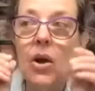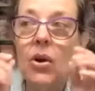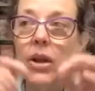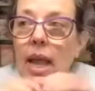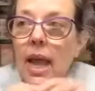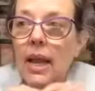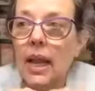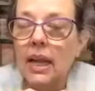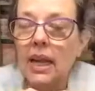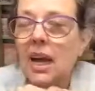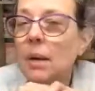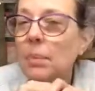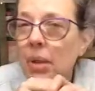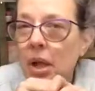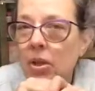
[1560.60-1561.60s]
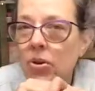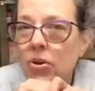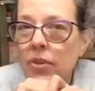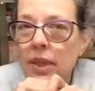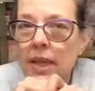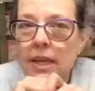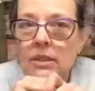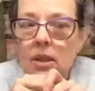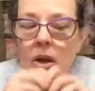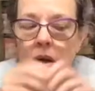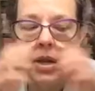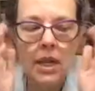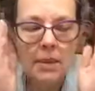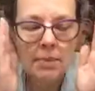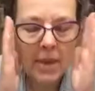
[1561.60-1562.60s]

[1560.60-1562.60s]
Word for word: and I already had like a couple hundred things on